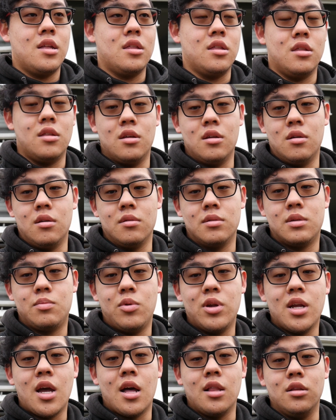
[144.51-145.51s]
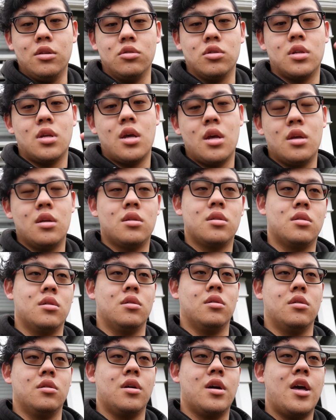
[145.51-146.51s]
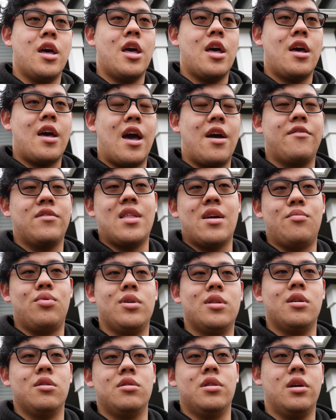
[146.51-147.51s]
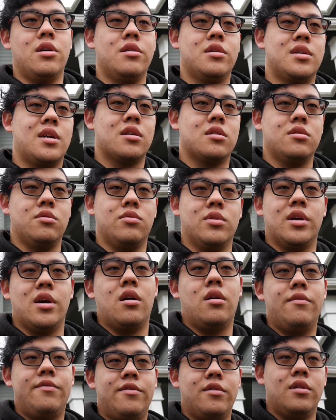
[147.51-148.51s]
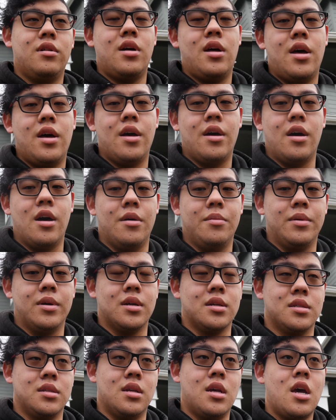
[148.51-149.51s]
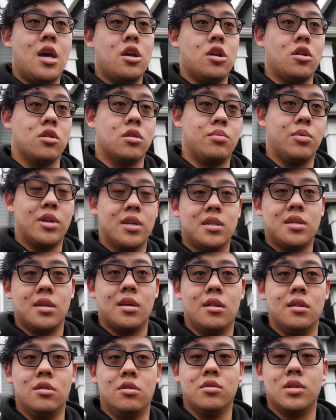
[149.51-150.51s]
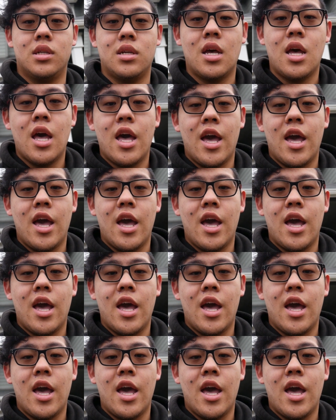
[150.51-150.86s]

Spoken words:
the spring got loose. So having that preload there is actually really helpful, because your spring doesn't get loose.